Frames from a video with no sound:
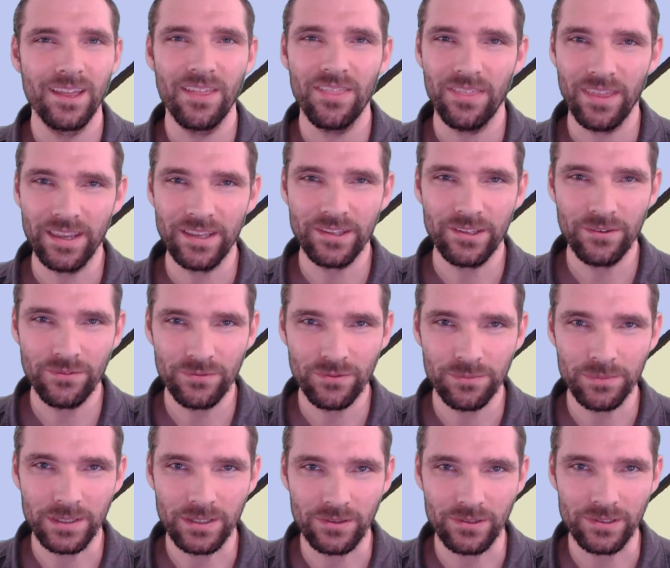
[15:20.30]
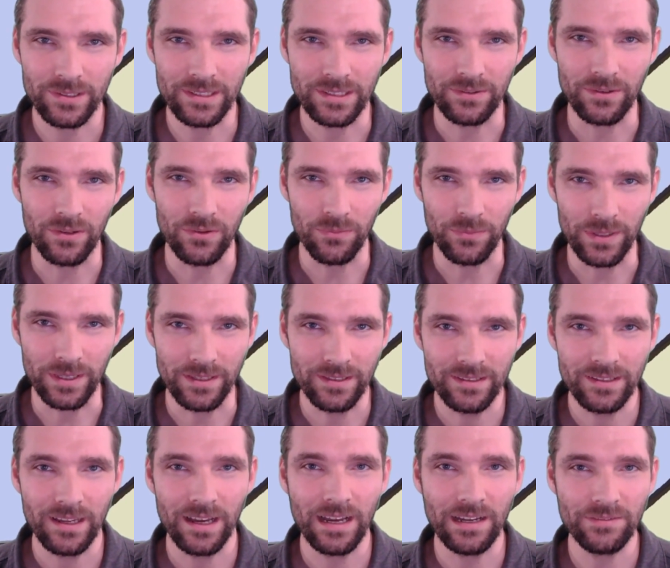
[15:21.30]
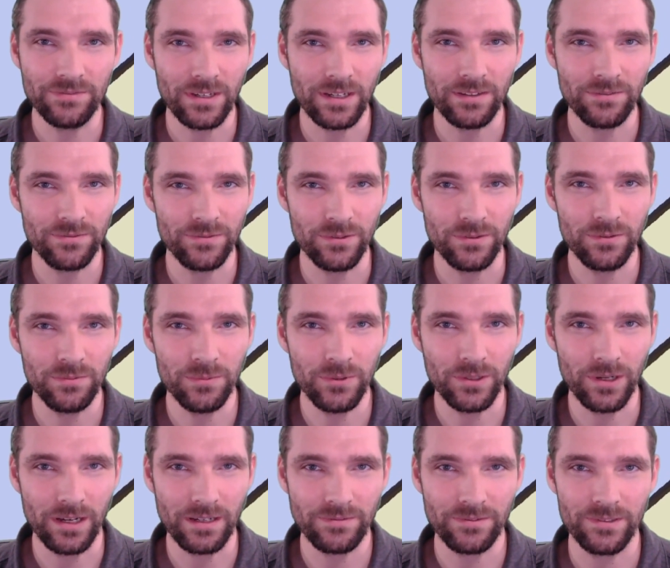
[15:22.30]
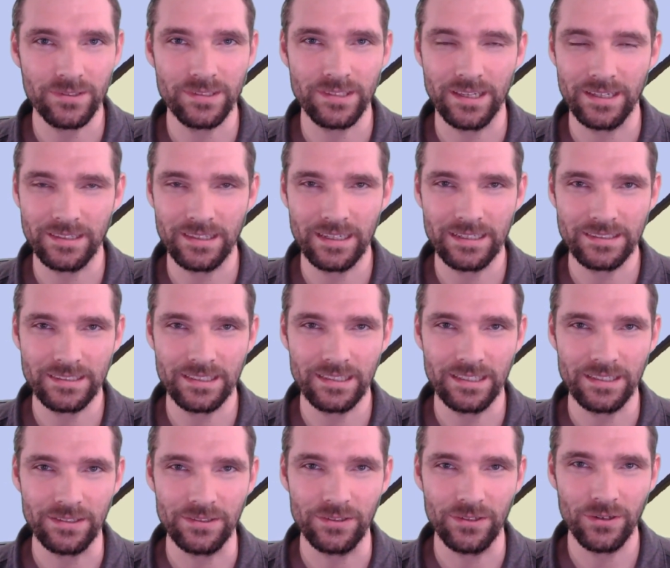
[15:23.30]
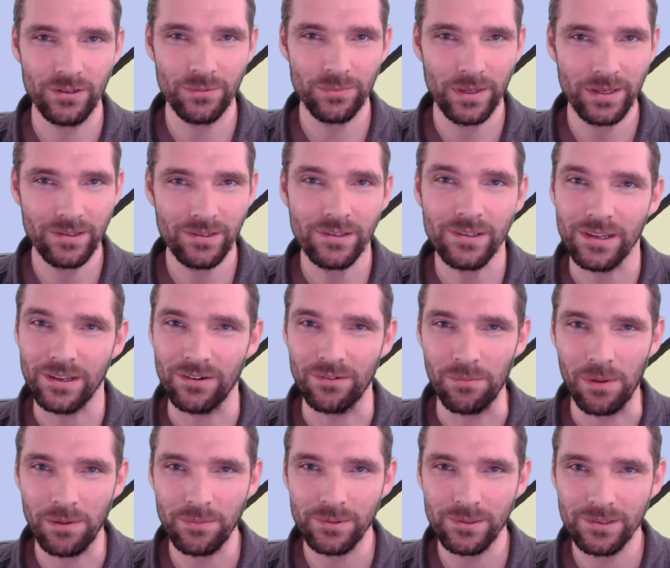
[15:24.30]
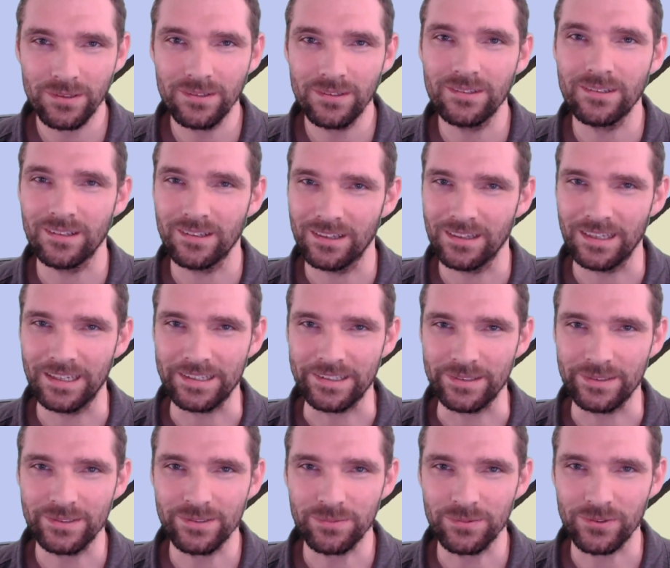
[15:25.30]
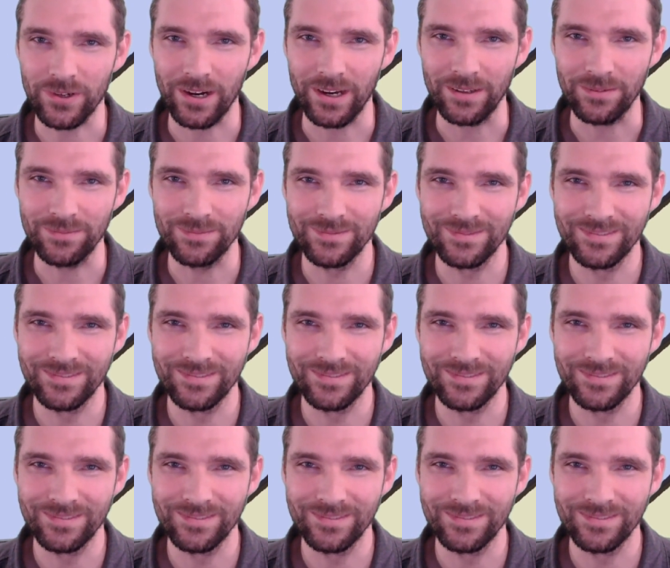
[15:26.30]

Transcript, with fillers: Thank you for McLearning with me. I've got a few more offers that I'd like to let you know about, and remember, like and subscribe.